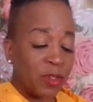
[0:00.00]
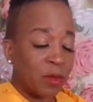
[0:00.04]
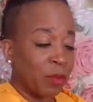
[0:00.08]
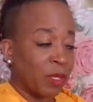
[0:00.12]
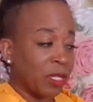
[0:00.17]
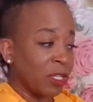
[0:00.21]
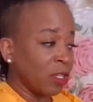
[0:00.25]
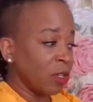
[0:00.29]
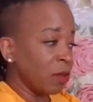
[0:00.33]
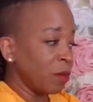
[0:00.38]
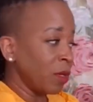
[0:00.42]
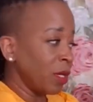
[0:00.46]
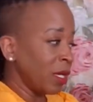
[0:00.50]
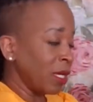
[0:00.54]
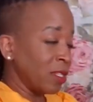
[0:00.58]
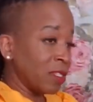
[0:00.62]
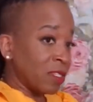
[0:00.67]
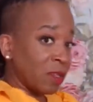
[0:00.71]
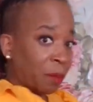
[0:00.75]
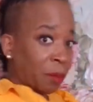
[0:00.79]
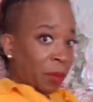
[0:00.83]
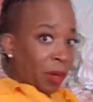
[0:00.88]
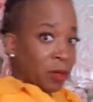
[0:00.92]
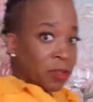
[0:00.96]
to be doing and
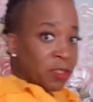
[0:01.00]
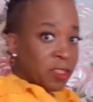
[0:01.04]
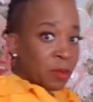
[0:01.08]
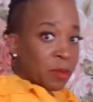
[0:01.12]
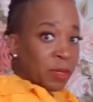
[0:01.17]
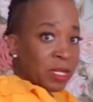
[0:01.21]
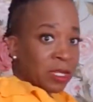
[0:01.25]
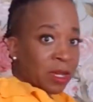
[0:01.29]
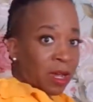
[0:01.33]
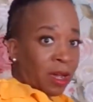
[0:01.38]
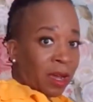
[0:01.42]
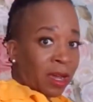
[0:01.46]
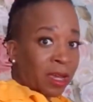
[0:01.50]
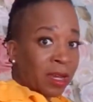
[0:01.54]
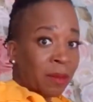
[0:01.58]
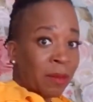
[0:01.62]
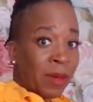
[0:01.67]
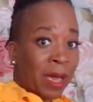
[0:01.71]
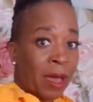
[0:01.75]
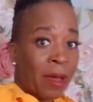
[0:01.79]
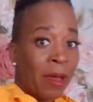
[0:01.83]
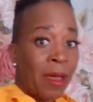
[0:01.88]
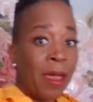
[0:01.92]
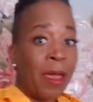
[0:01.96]
supposed to be talking
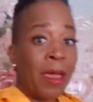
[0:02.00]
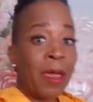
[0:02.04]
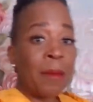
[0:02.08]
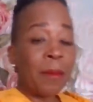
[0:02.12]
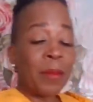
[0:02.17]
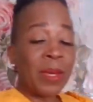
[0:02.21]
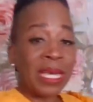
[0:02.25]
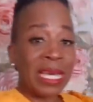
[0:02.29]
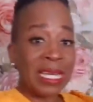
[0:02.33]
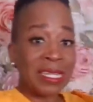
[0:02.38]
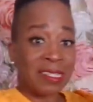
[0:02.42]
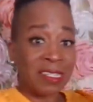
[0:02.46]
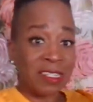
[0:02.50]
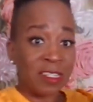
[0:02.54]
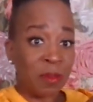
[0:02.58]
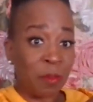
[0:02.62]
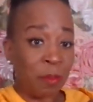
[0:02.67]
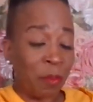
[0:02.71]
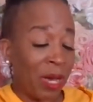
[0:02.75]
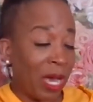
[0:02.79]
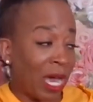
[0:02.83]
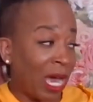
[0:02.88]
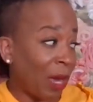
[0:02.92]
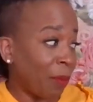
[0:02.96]
about because it's
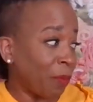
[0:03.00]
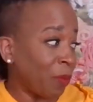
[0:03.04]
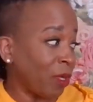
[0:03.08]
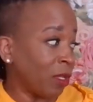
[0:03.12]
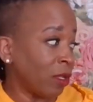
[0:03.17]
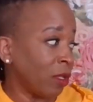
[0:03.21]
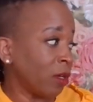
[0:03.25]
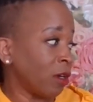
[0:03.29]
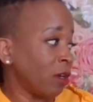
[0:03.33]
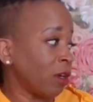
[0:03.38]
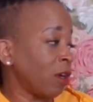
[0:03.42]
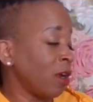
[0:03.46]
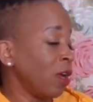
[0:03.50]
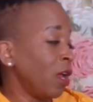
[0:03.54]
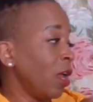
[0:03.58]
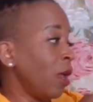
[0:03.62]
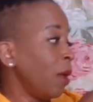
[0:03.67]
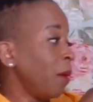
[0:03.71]
popular,